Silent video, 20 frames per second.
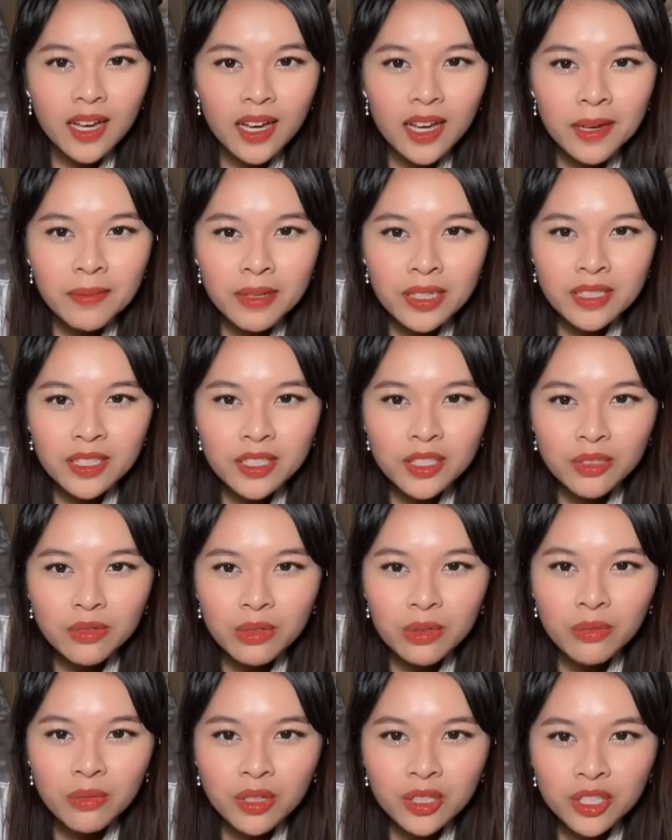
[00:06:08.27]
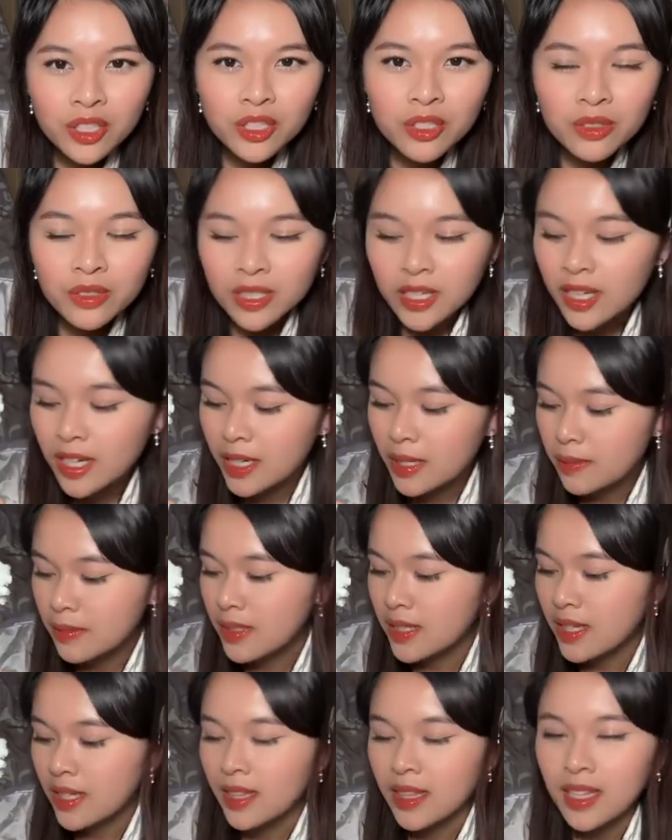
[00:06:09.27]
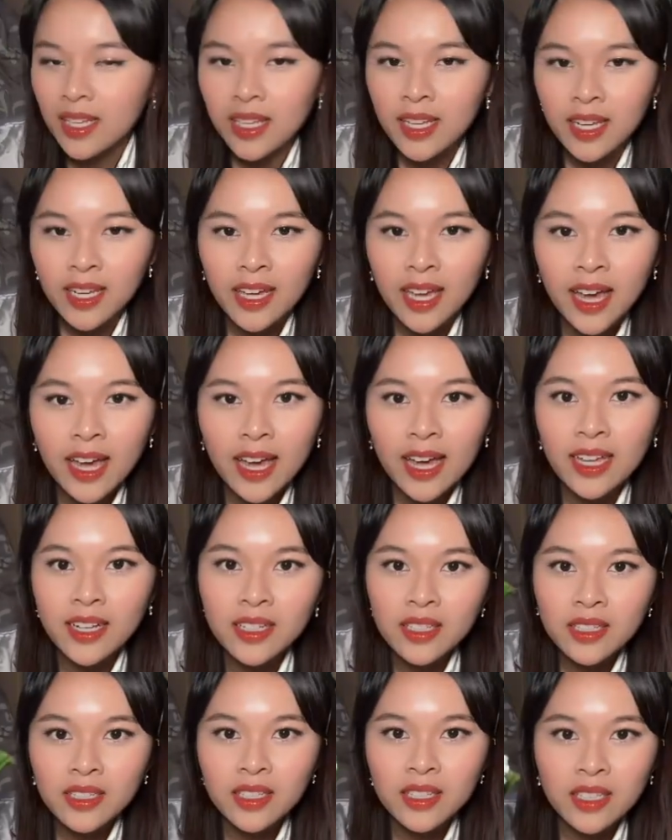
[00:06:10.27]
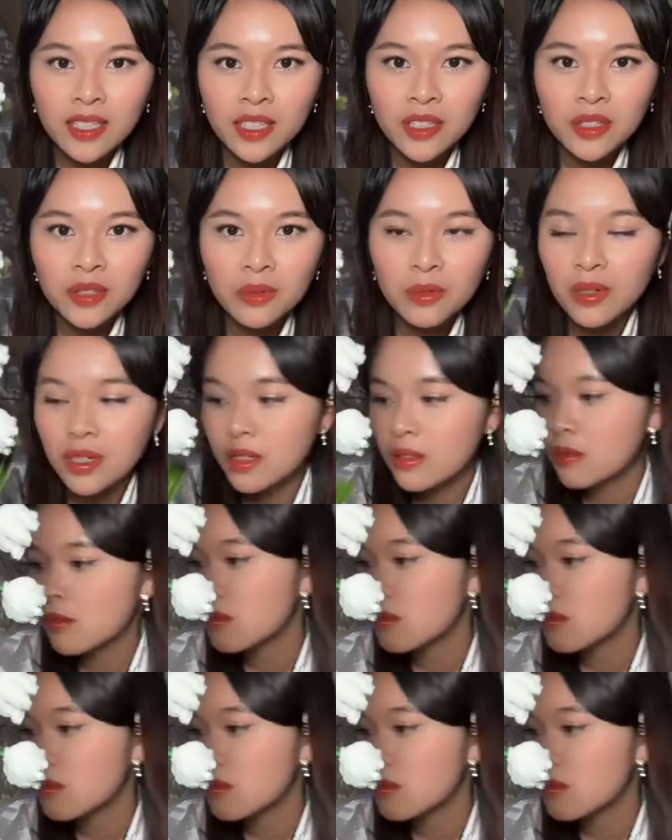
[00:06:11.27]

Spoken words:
I basically do it 1 to 2 times, and then I add the other one.